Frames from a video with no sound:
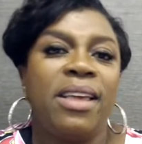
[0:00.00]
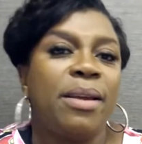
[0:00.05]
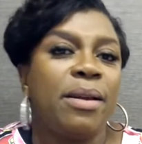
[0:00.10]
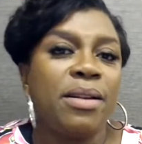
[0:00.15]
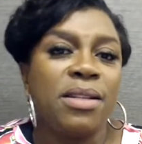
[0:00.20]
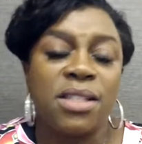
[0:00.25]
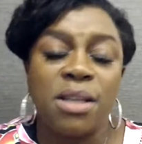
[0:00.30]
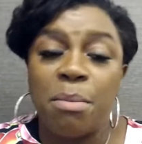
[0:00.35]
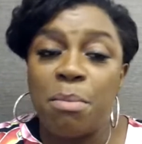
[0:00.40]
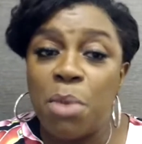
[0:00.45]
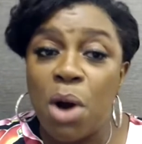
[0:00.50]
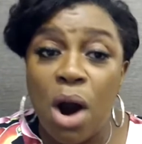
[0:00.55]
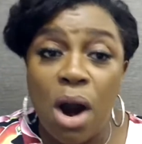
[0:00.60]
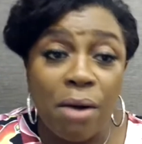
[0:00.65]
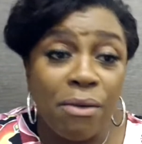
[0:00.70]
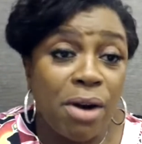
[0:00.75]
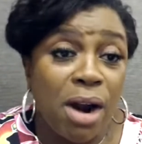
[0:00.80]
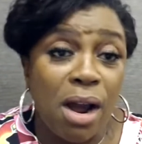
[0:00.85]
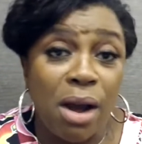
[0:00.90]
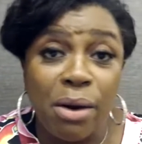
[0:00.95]

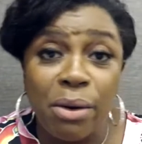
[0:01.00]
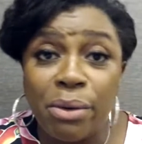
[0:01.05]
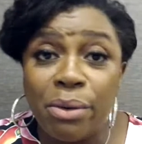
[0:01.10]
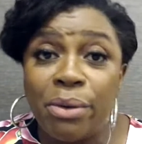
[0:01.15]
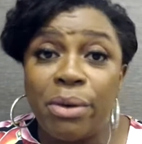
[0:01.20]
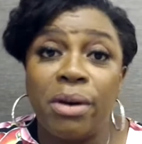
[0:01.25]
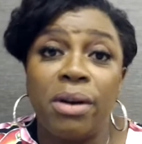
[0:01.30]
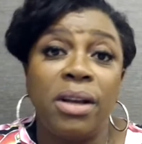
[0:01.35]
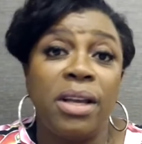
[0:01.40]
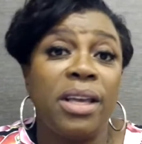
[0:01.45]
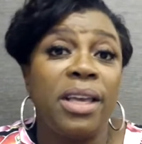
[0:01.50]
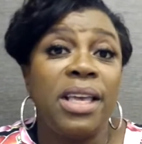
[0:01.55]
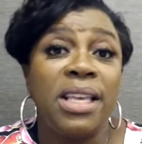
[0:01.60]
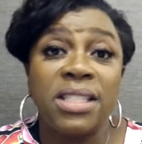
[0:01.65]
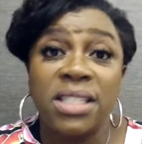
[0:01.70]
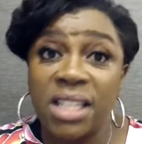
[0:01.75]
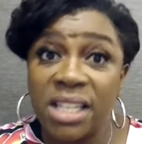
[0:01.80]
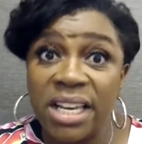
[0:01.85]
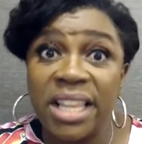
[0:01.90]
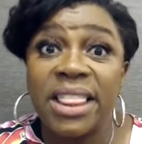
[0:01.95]
Tomorrow is
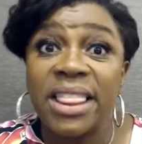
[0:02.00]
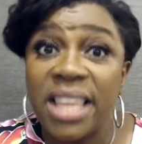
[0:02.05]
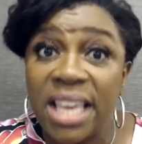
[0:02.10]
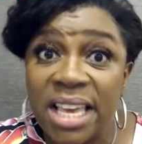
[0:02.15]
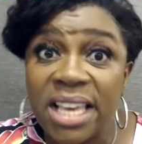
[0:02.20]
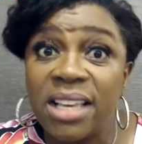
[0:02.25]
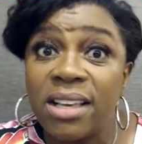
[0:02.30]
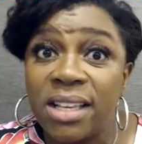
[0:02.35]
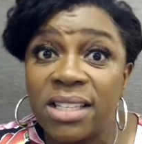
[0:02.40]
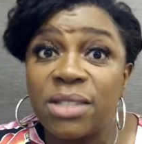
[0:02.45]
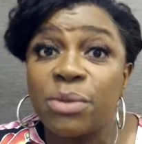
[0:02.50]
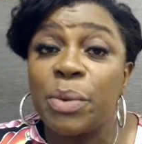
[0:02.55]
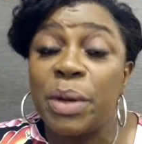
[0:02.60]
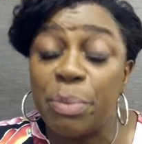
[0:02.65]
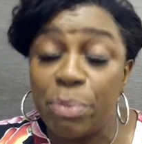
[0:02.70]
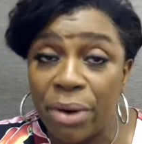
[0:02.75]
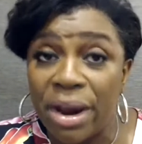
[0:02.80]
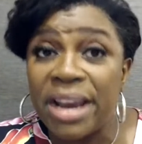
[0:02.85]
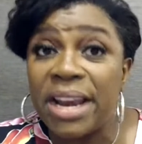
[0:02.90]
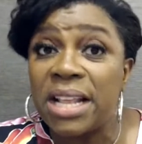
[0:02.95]
a good thing because we
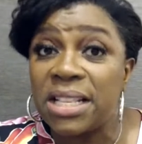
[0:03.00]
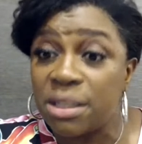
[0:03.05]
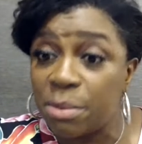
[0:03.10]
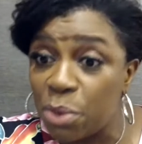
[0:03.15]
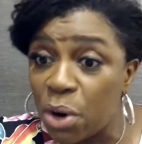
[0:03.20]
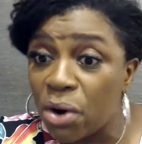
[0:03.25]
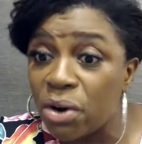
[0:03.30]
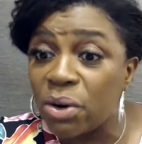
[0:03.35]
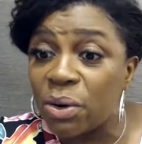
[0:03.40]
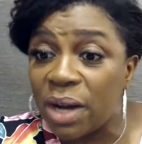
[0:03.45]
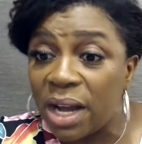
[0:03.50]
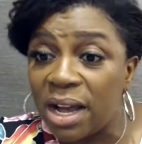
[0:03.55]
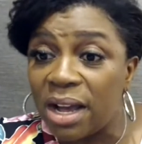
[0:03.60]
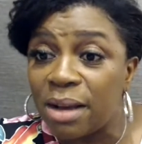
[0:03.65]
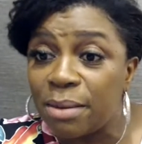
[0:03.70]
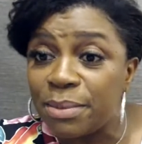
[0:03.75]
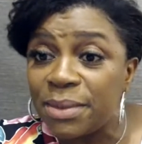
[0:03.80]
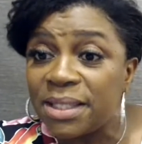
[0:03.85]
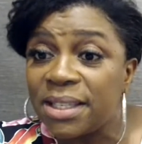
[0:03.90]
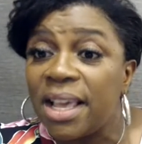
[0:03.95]
pray that tomorrow
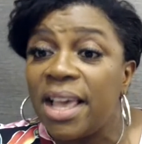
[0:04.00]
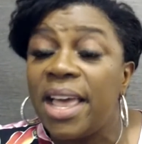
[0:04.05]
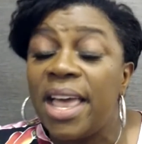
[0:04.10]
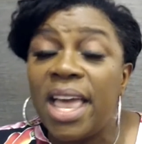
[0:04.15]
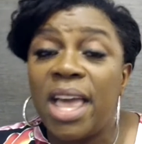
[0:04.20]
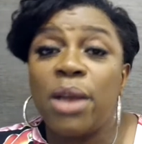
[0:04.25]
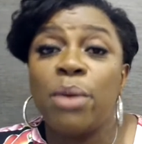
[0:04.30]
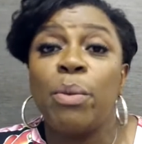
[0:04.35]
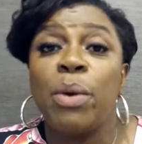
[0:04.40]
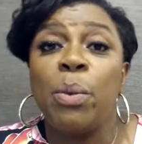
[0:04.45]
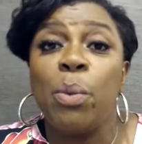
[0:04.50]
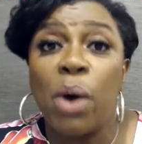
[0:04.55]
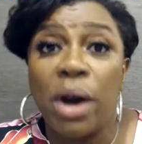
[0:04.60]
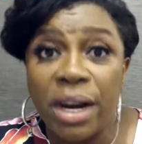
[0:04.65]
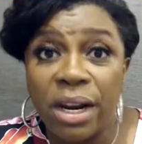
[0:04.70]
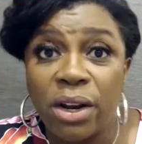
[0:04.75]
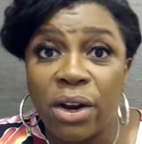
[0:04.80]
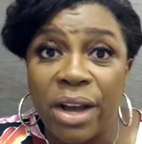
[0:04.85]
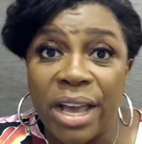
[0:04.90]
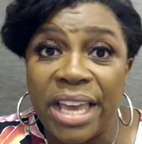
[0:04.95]
comes, and we want
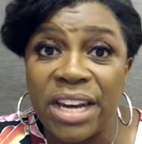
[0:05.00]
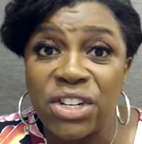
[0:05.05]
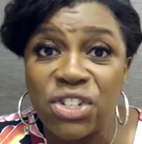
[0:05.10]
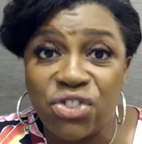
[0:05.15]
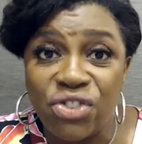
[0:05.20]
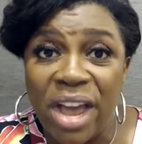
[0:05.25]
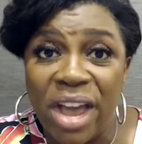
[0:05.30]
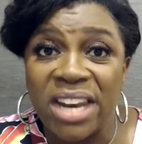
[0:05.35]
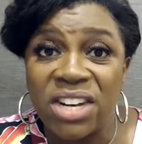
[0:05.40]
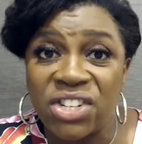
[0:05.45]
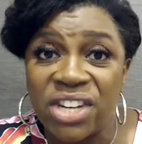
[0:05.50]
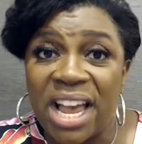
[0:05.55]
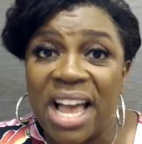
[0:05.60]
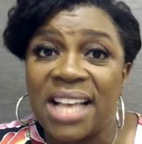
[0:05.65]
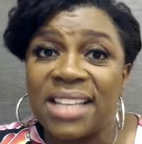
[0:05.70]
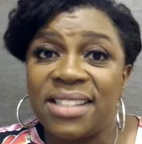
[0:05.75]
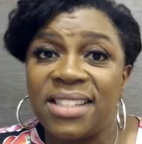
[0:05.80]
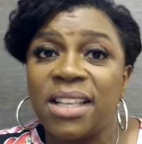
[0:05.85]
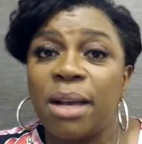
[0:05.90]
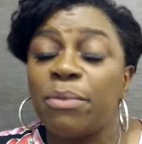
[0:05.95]
to go ahead and
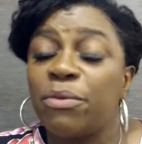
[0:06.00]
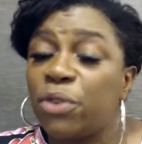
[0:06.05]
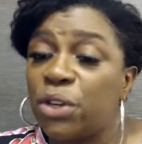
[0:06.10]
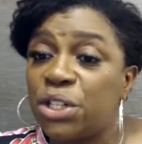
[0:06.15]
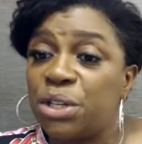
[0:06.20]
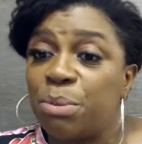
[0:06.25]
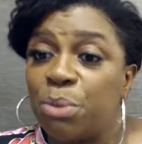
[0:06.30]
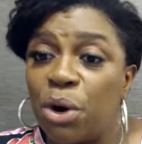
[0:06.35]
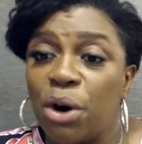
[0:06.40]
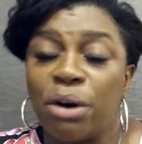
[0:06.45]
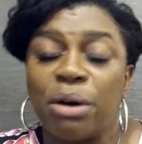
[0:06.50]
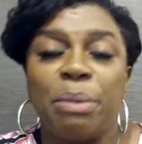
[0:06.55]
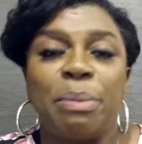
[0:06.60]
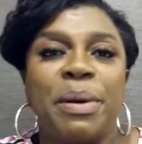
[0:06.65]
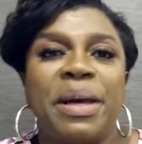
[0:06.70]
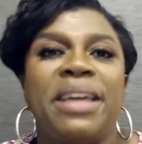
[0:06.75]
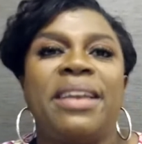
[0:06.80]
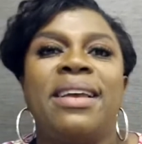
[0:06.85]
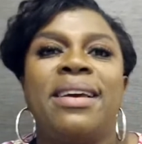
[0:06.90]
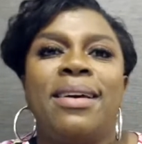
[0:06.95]
strategize some for tomorrow,
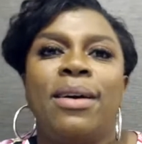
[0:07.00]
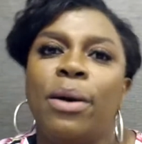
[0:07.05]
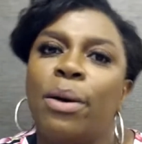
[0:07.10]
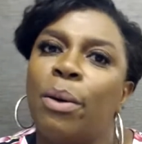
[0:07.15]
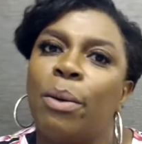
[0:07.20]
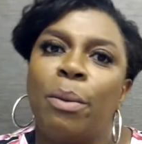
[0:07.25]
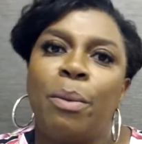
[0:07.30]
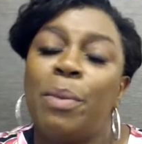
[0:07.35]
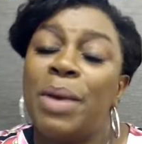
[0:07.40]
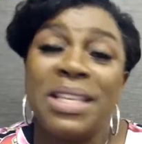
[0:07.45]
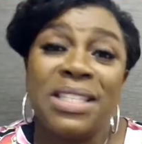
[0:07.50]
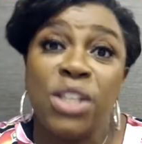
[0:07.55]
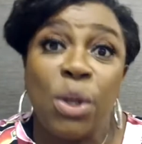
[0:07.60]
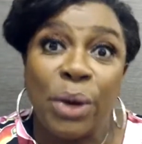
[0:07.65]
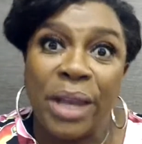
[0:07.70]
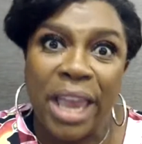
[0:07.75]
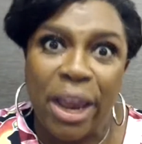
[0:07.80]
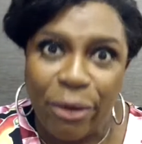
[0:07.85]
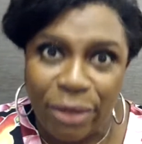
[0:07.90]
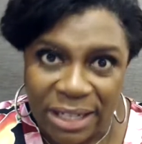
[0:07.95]
but it's no
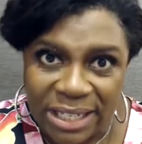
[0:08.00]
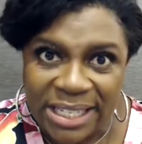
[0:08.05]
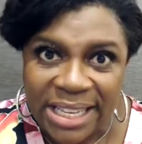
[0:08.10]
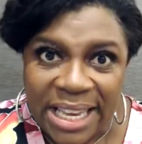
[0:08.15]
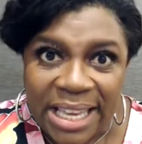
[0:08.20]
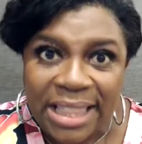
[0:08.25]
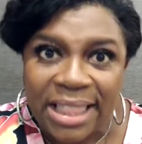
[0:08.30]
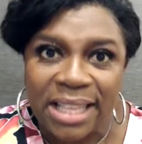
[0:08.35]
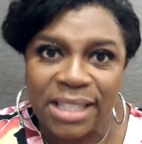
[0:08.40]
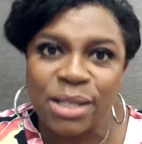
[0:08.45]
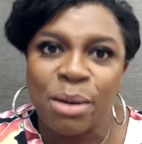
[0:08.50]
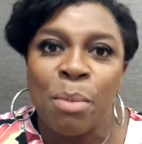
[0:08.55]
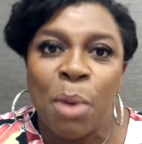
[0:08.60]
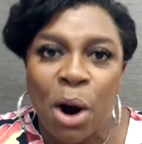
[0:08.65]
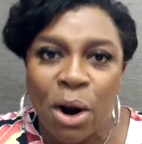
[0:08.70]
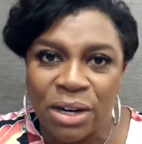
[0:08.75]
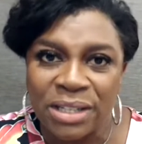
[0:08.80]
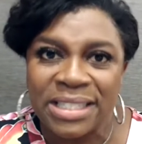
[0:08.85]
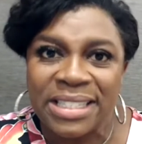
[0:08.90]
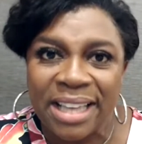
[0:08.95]
guarantee that
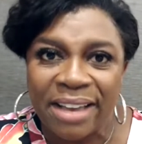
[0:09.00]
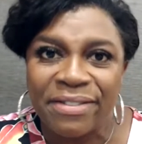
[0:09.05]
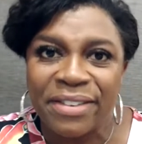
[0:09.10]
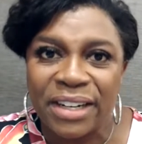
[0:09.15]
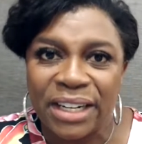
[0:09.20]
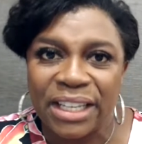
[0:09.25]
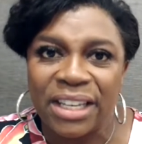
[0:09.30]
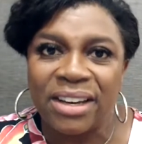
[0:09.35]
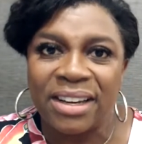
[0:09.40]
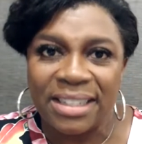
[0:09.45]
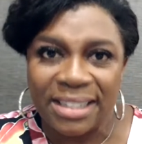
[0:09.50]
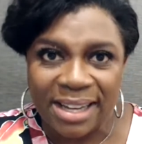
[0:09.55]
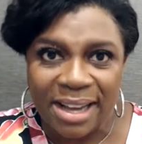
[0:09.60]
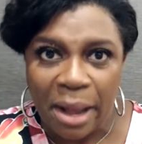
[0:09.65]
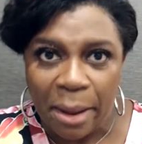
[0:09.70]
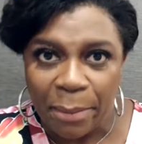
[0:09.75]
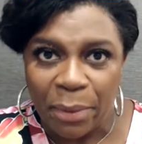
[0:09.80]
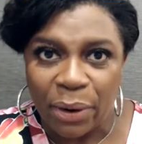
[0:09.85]
tomorrow is definitely going to come.